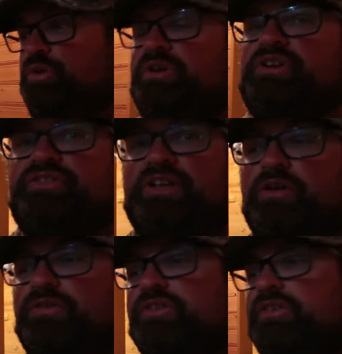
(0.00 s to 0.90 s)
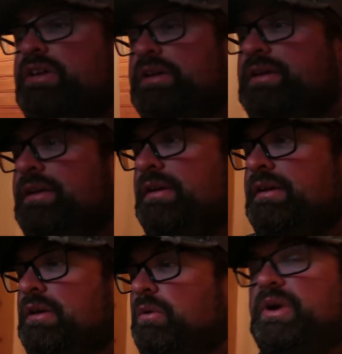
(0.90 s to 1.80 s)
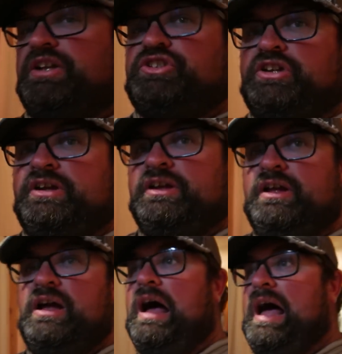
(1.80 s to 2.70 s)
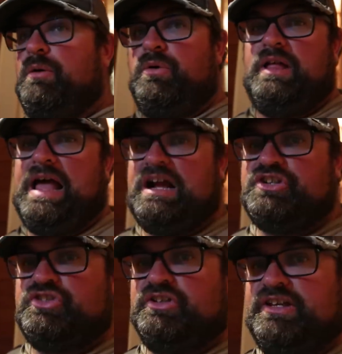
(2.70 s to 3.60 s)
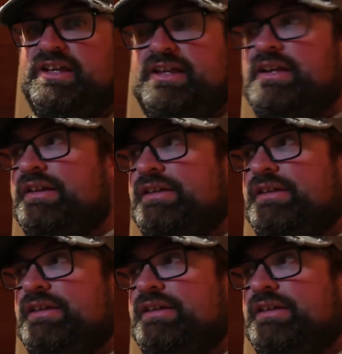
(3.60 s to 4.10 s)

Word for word: the do-it-yourselfers, which I will actually